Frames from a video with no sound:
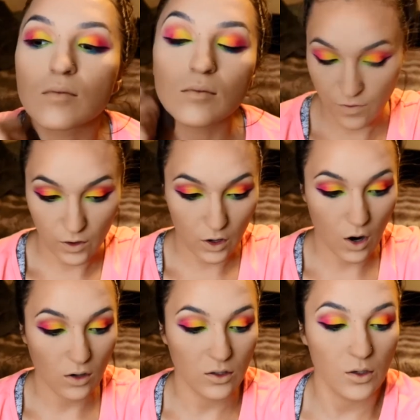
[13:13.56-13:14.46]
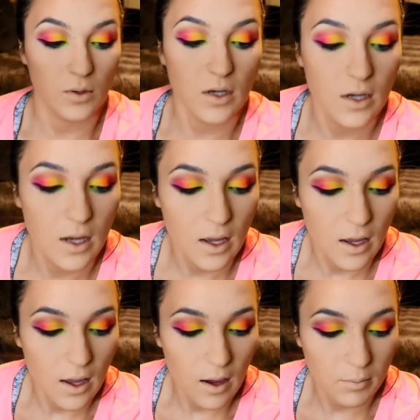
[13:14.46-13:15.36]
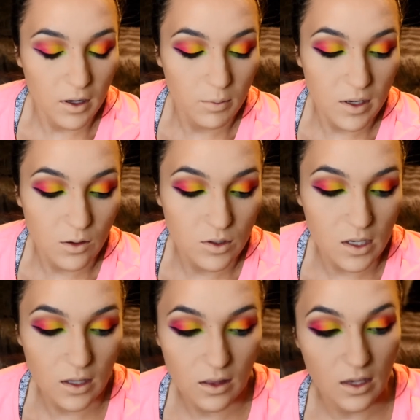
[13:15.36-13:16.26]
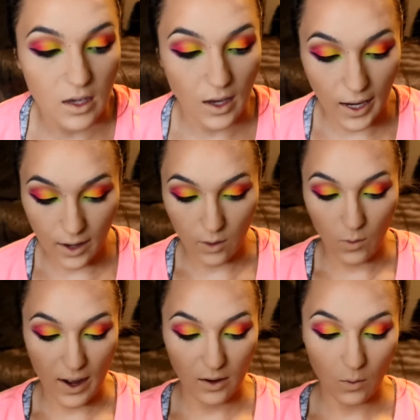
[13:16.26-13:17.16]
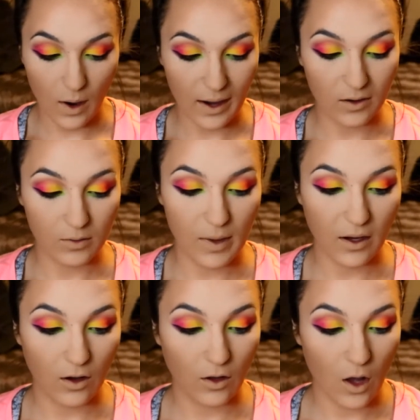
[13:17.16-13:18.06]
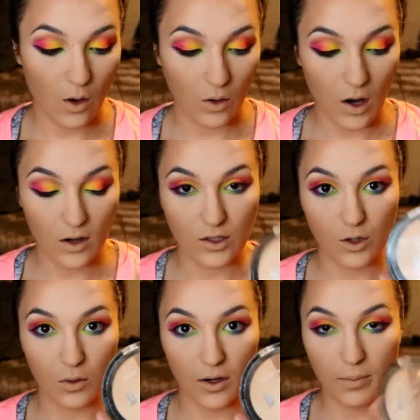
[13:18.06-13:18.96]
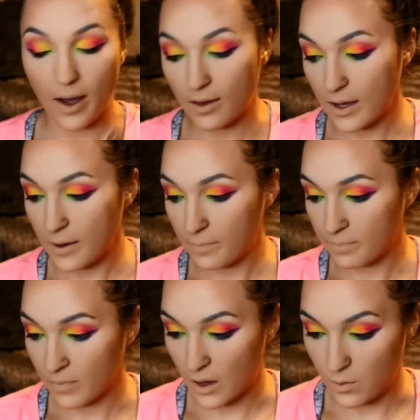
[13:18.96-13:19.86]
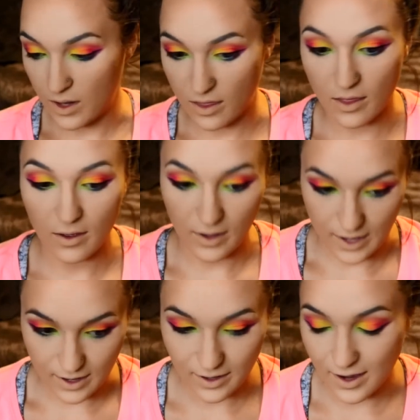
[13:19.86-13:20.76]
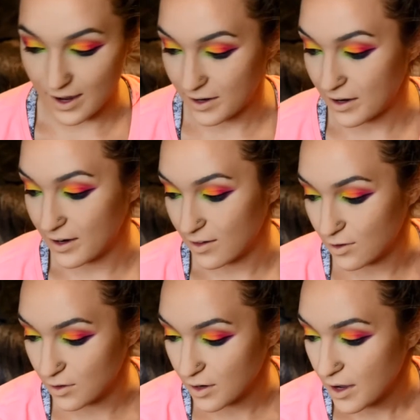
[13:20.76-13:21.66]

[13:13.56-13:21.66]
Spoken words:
For contour, I'm going to be using the Wet n Wild Mega Glow Contouring Palette with, yet again, another